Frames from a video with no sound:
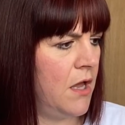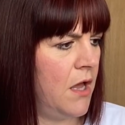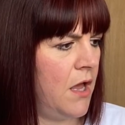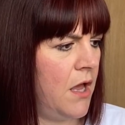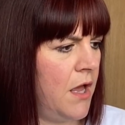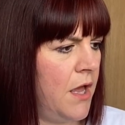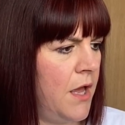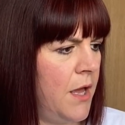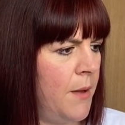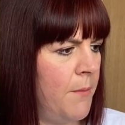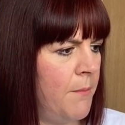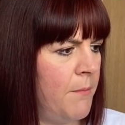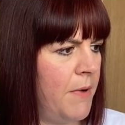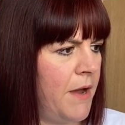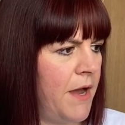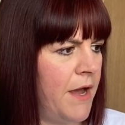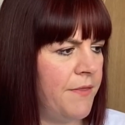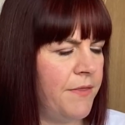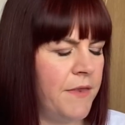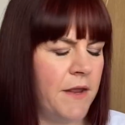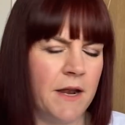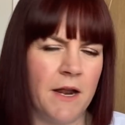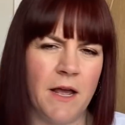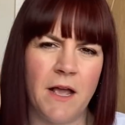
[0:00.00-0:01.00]

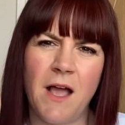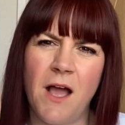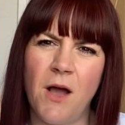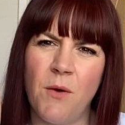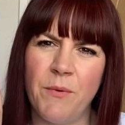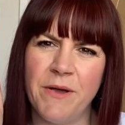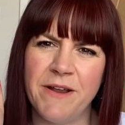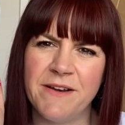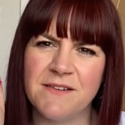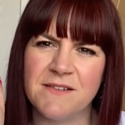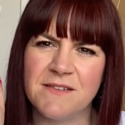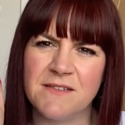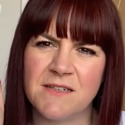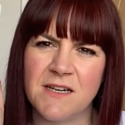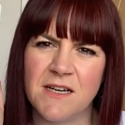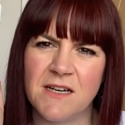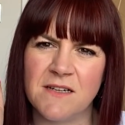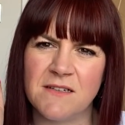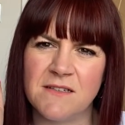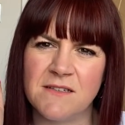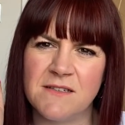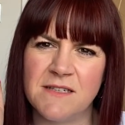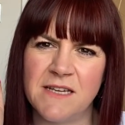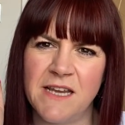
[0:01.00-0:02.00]
And then I can't wait to
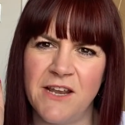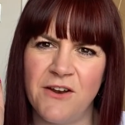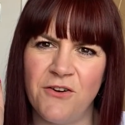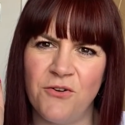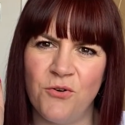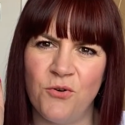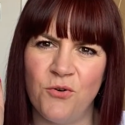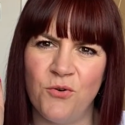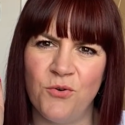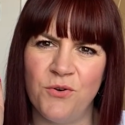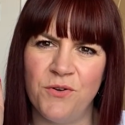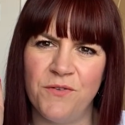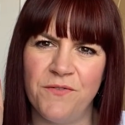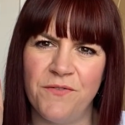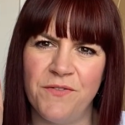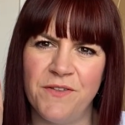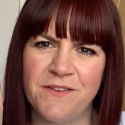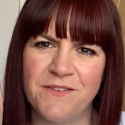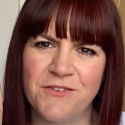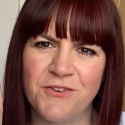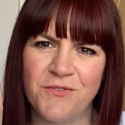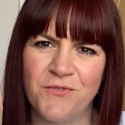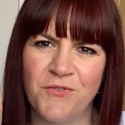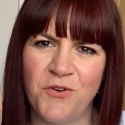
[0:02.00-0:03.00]
start seeing all of the
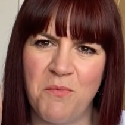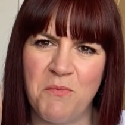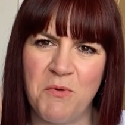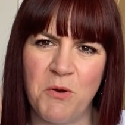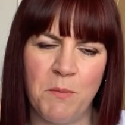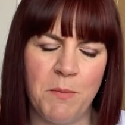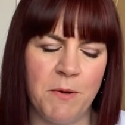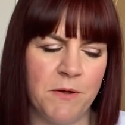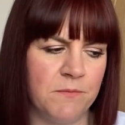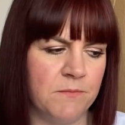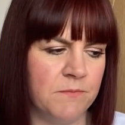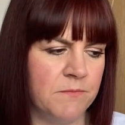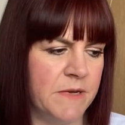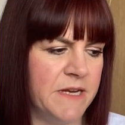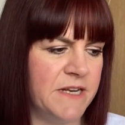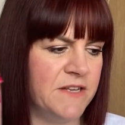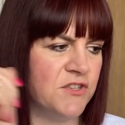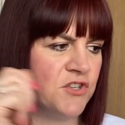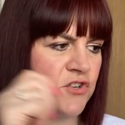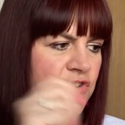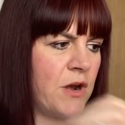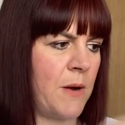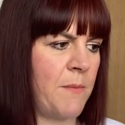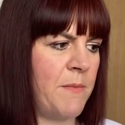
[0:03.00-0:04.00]
stuff coming up on
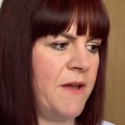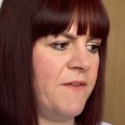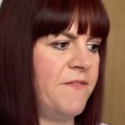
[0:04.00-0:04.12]
Instagram.